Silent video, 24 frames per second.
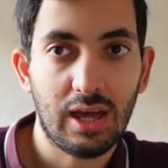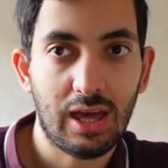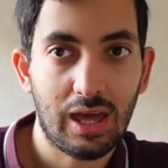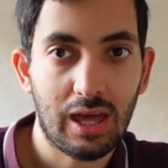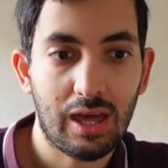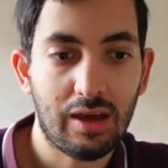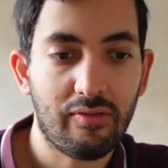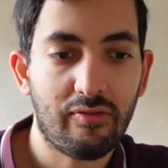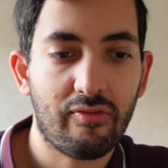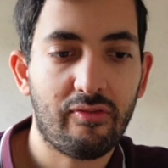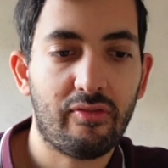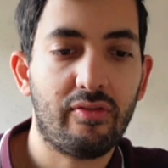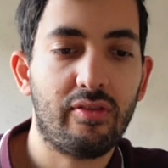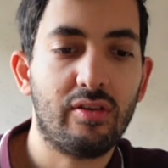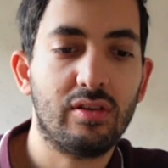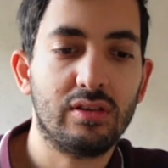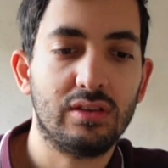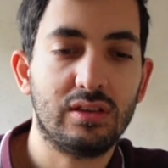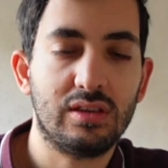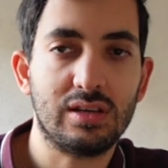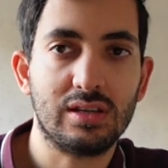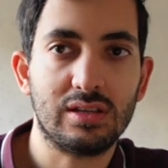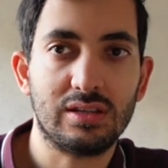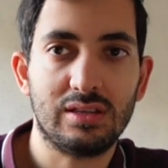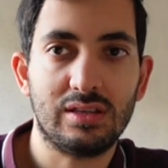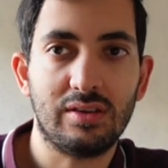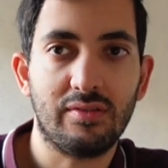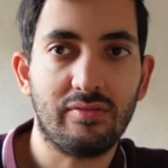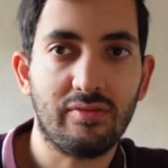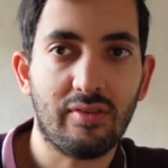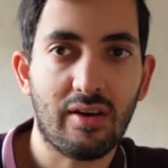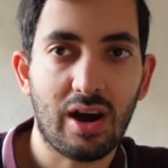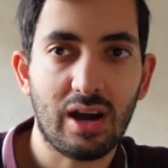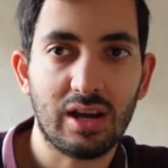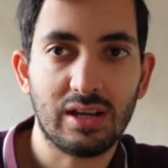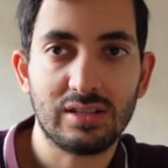if the
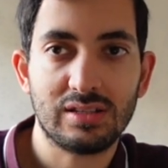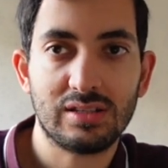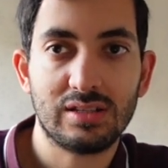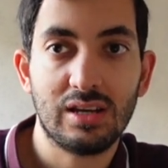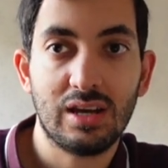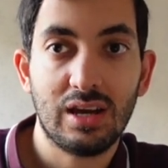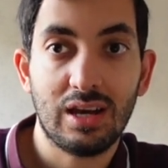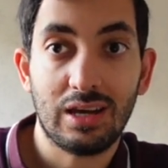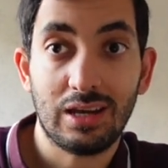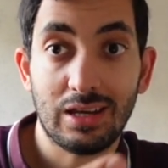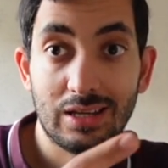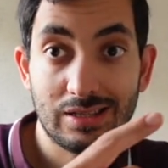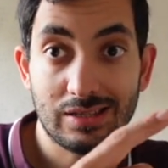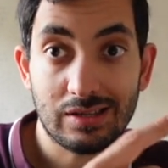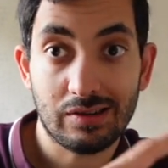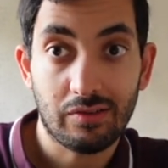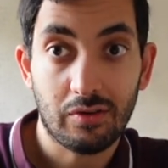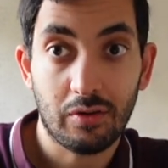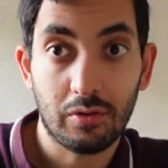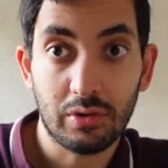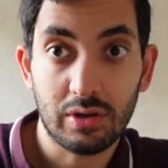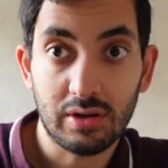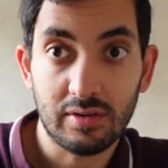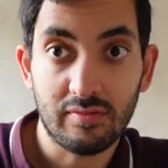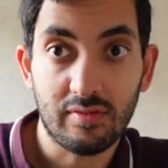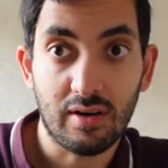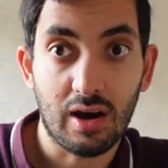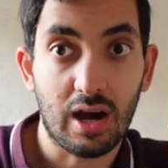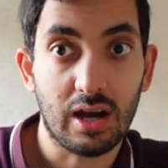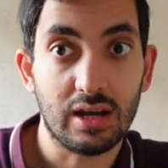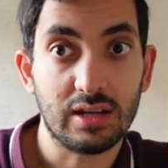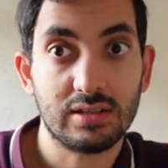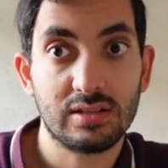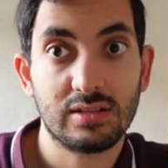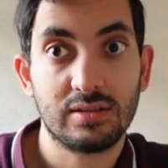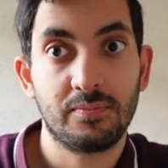device is their own
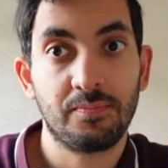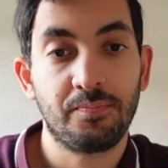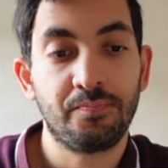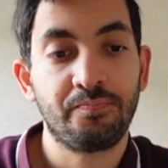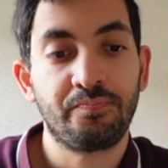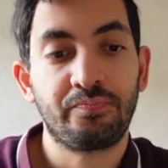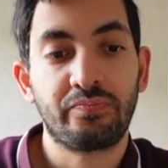device,